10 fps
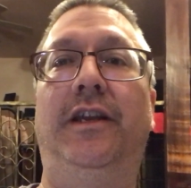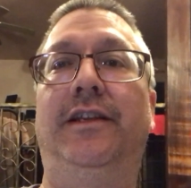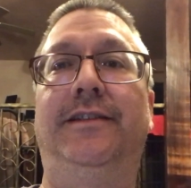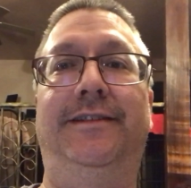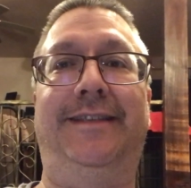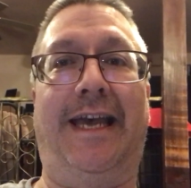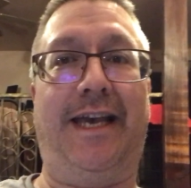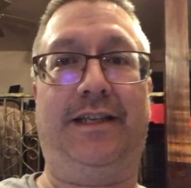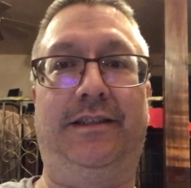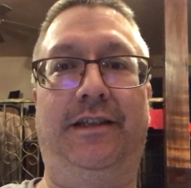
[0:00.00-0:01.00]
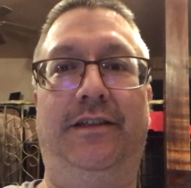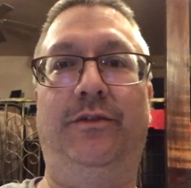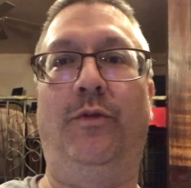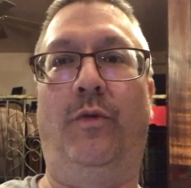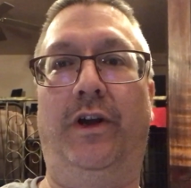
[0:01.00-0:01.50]
exactly
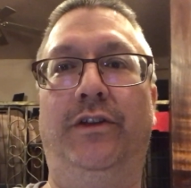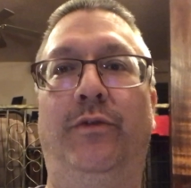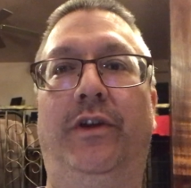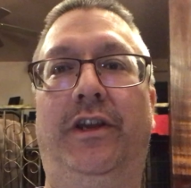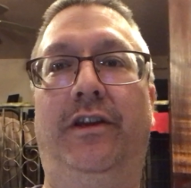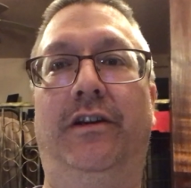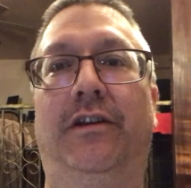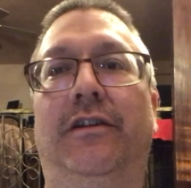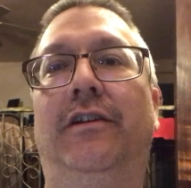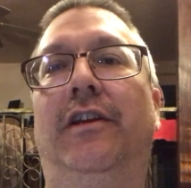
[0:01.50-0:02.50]
what you hear.